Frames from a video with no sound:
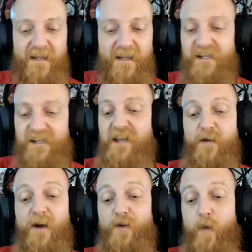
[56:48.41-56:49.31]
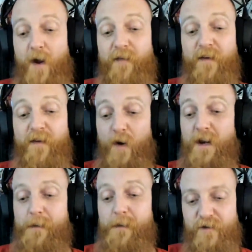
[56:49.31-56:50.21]
said, if you got 20
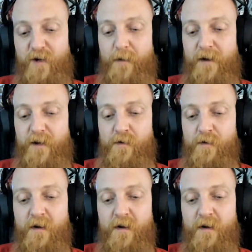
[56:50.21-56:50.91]
beers on your menu,